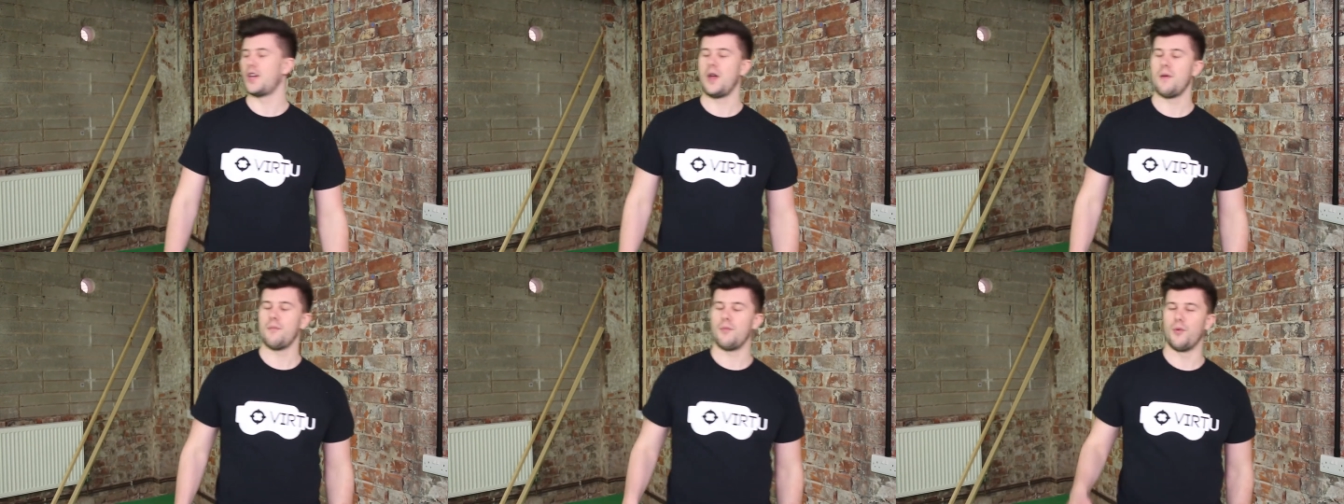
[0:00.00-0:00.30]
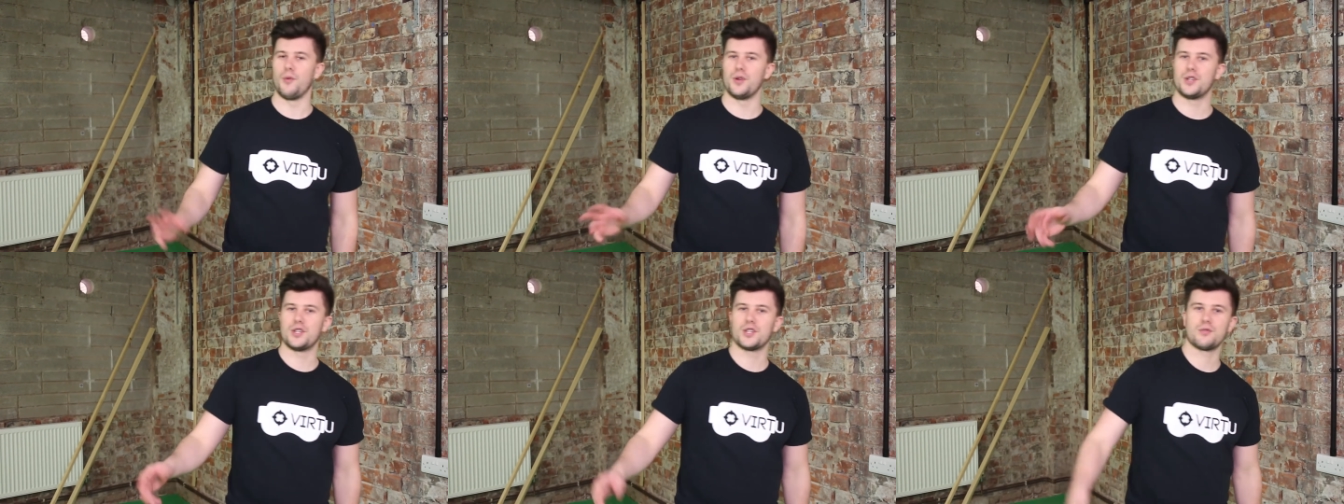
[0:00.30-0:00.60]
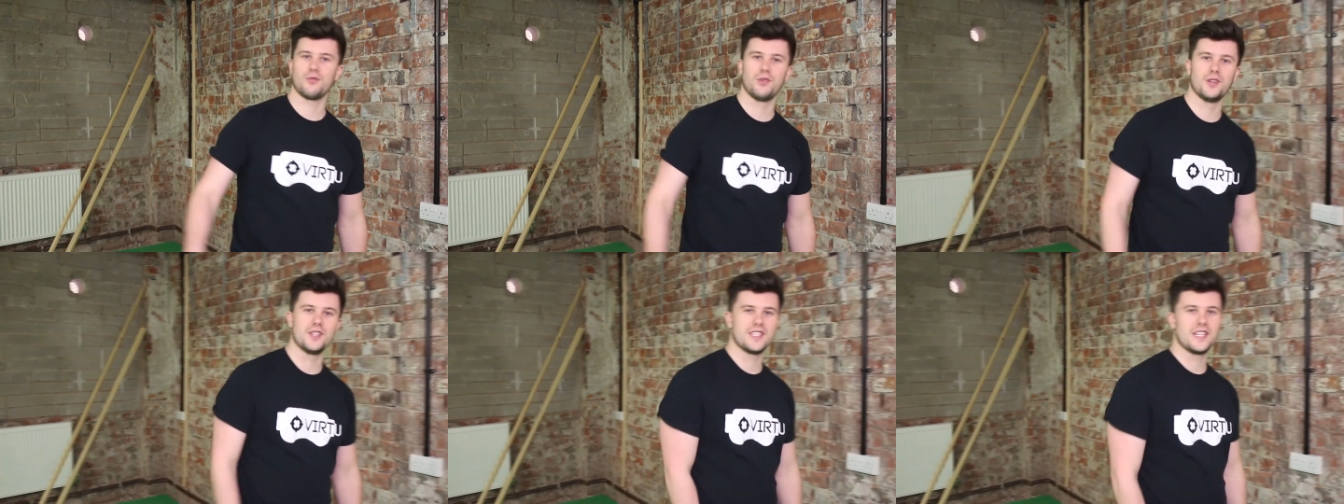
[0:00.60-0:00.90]
But we
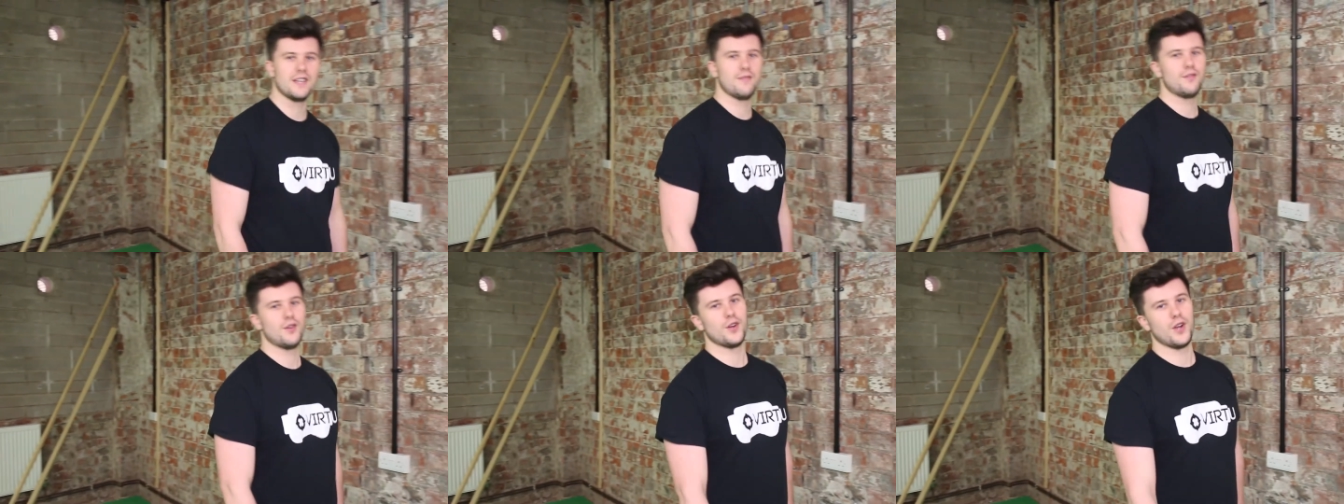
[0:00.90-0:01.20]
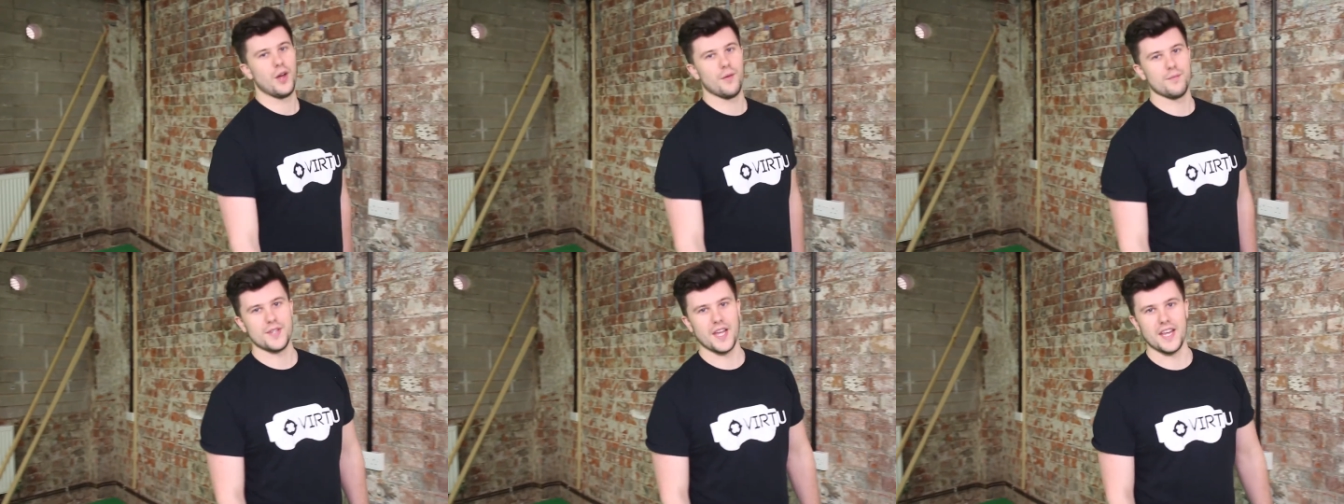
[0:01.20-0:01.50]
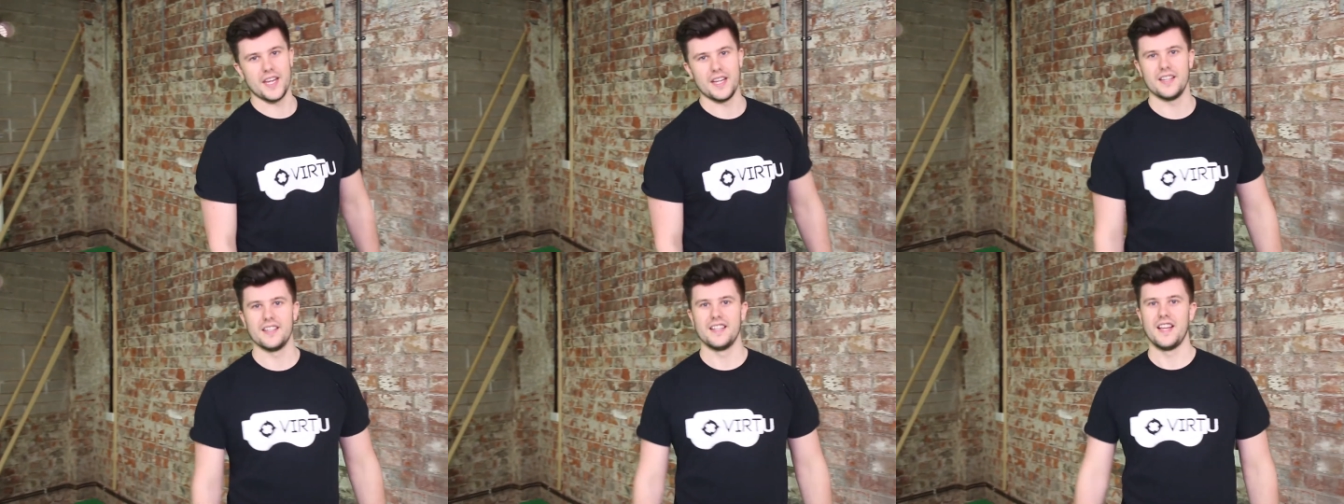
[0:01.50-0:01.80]
just wanted to give you an
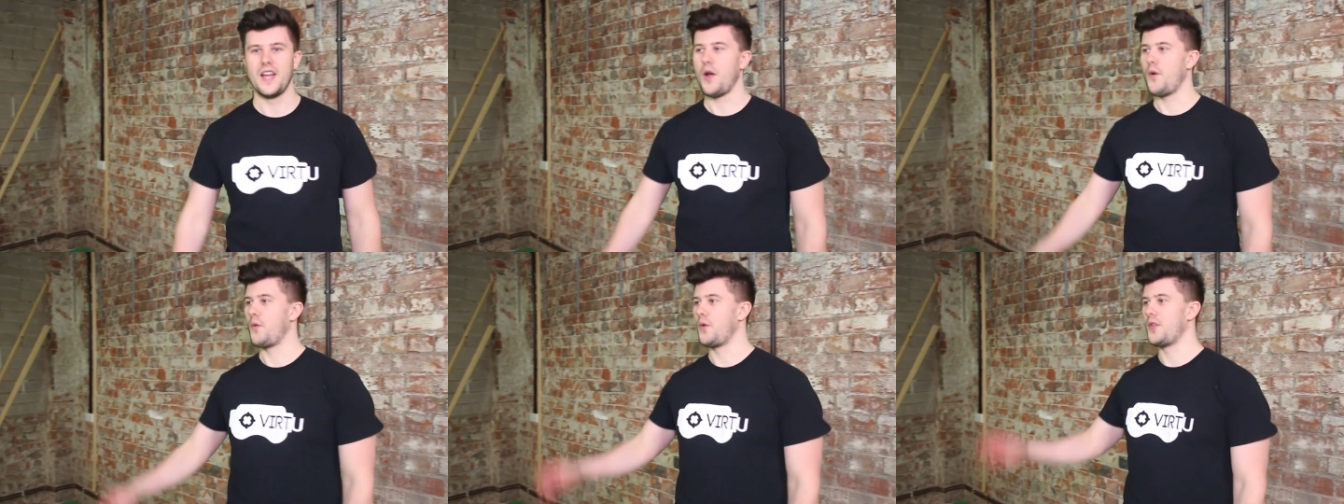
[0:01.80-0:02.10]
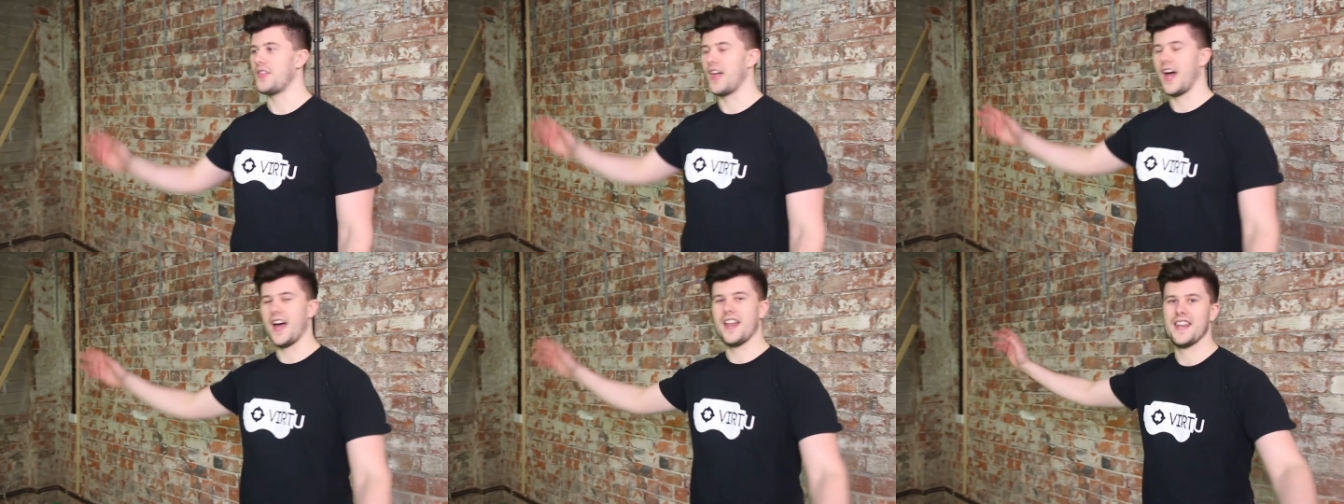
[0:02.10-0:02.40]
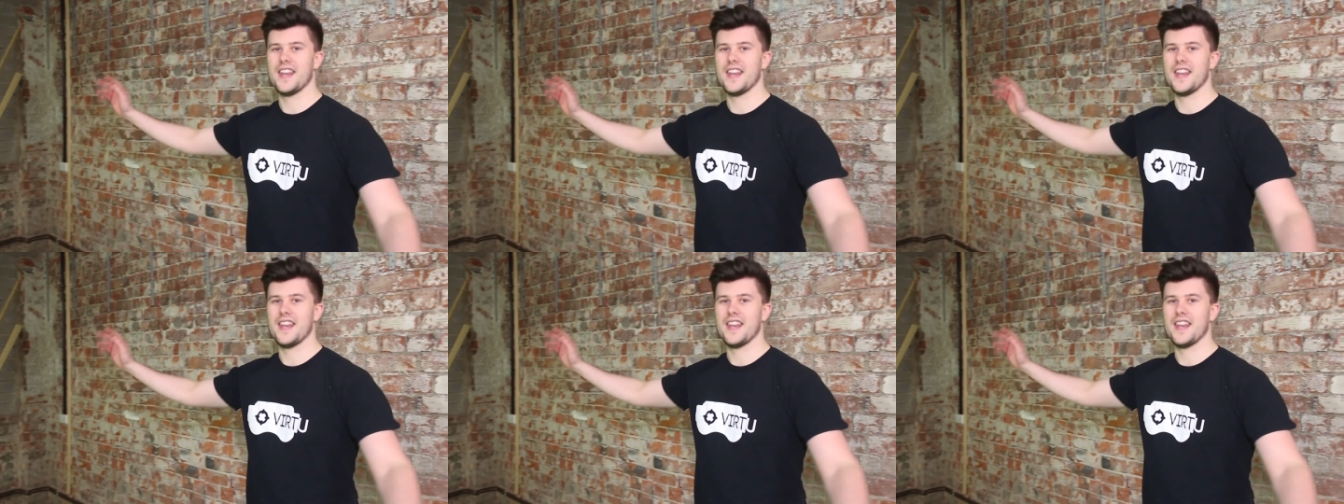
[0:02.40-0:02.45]
update with that